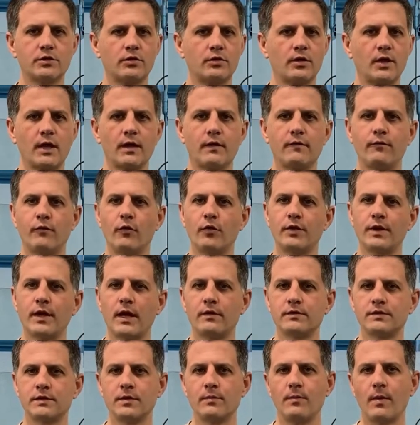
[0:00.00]
or like
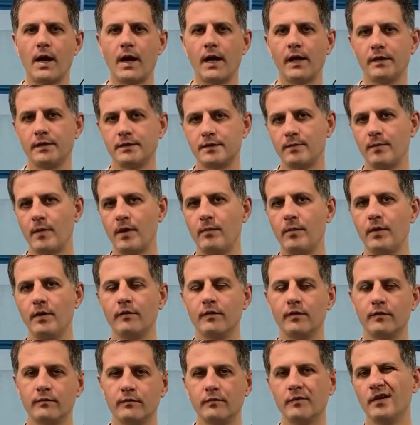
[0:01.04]
4,000 miles, maybe
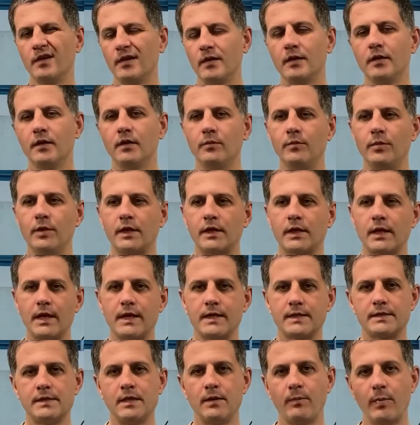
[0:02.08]
even a a bit
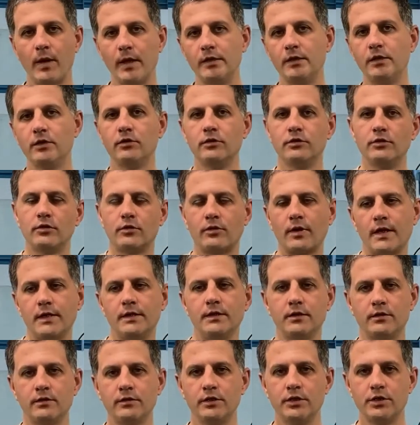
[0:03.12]
less depending on your
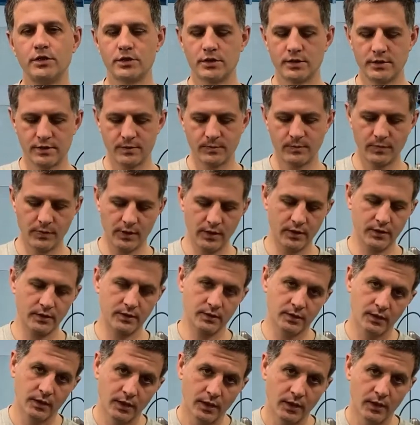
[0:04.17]
riding conditions,
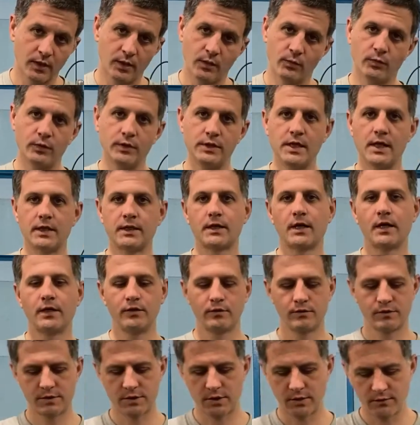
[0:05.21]
and with that kind
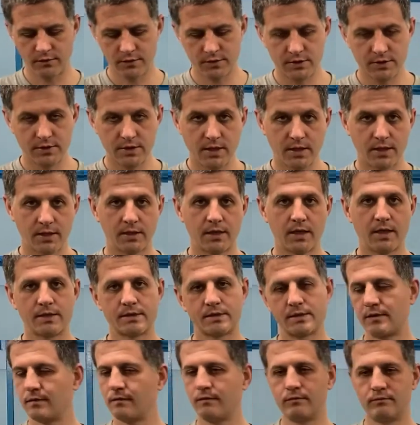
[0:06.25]
of service they can
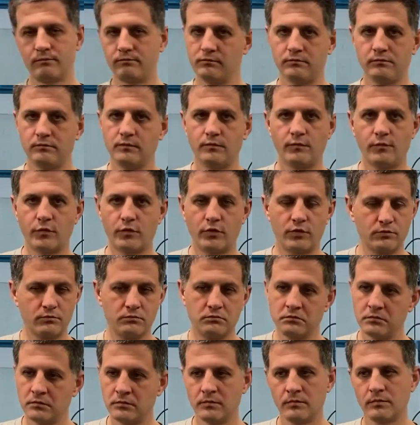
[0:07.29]
last for
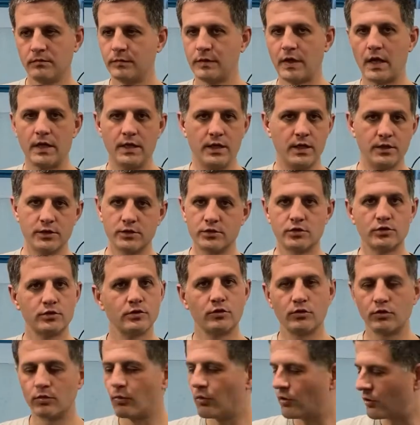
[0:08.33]
10 years
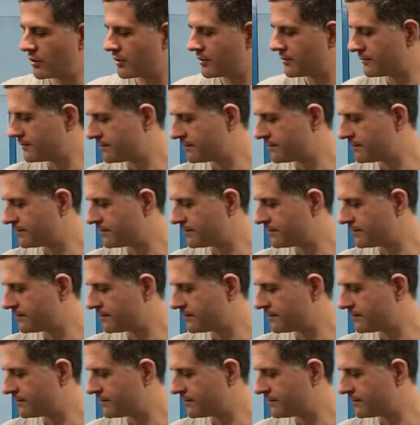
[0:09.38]
or more.